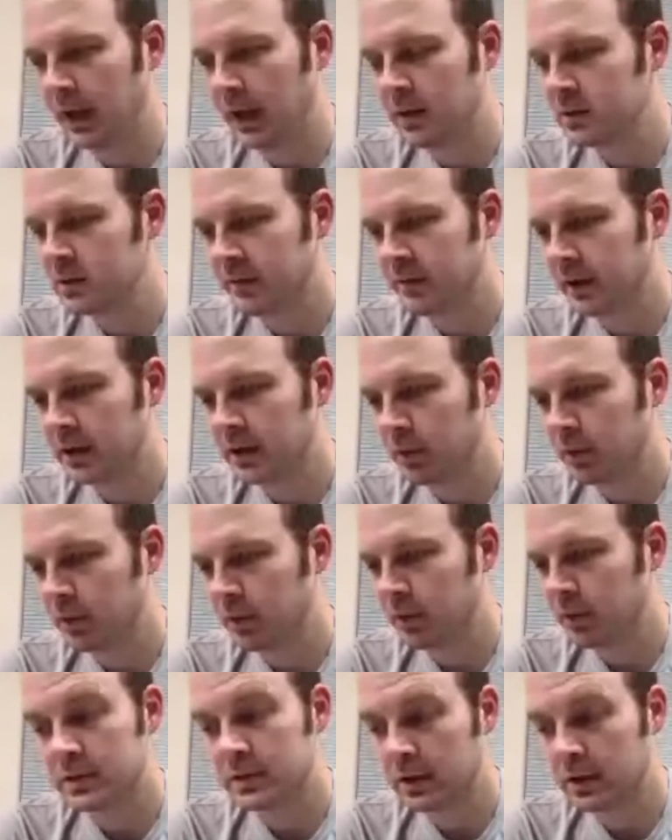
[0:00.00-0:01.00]
add them as a
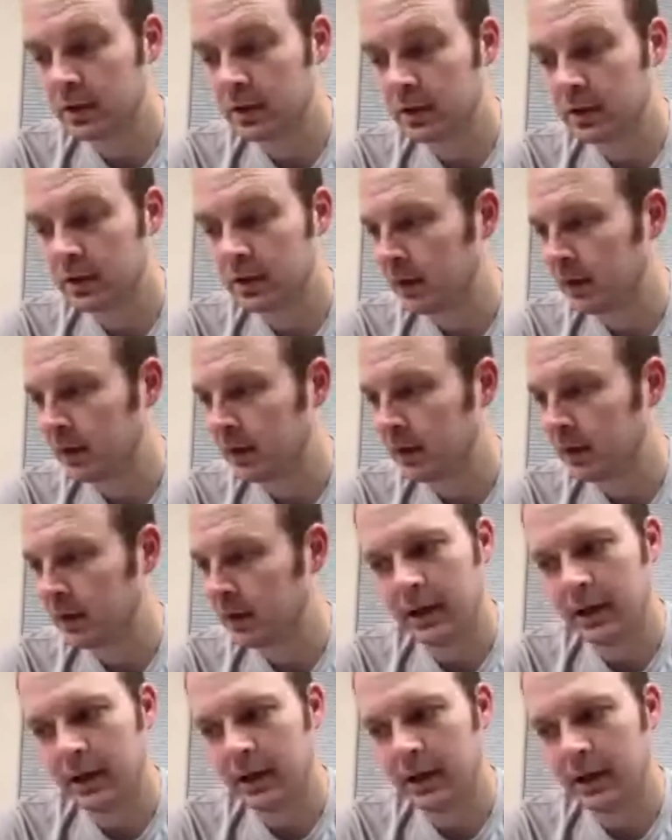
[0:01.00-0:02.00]
friend. Browse their
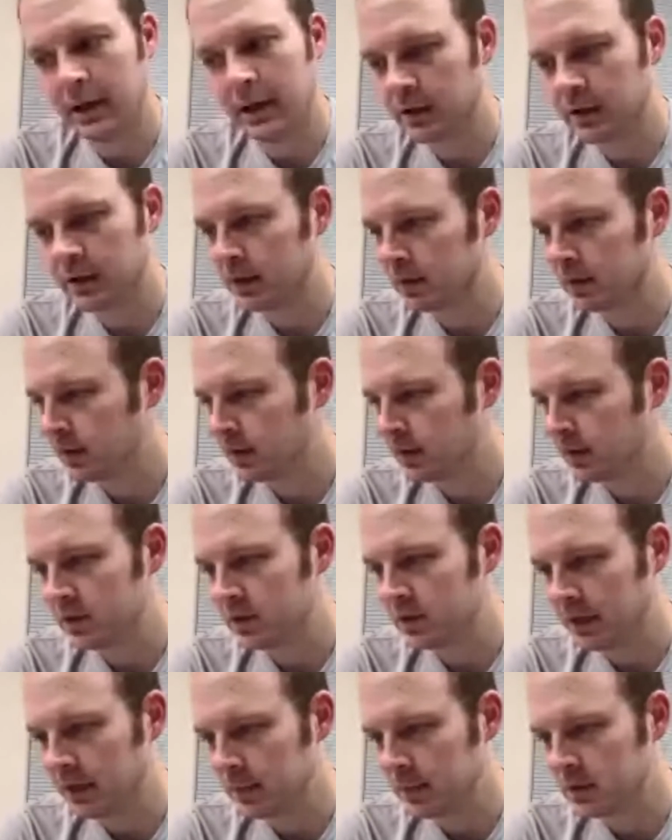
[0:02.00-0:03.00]
finds, their hides,
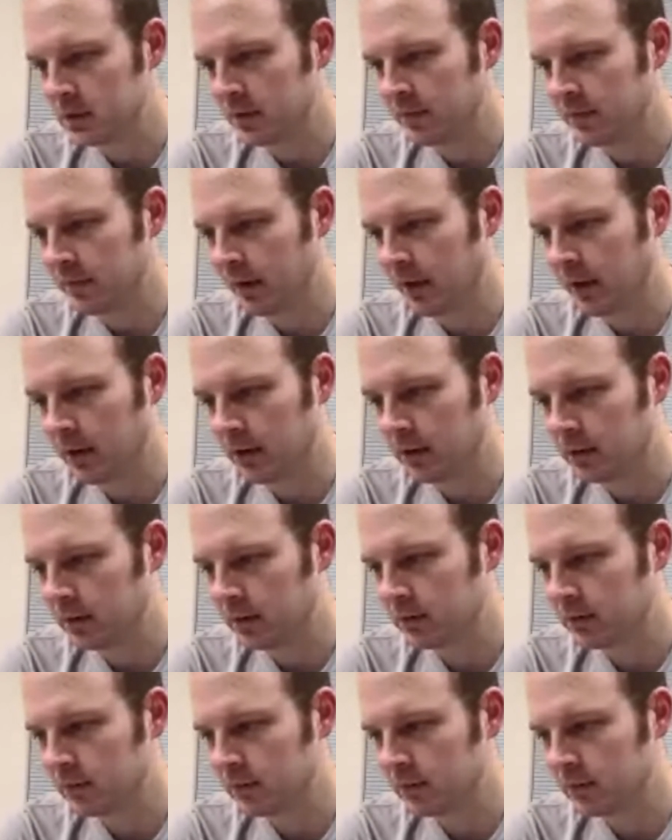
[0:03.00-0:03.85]
their cache types that they found.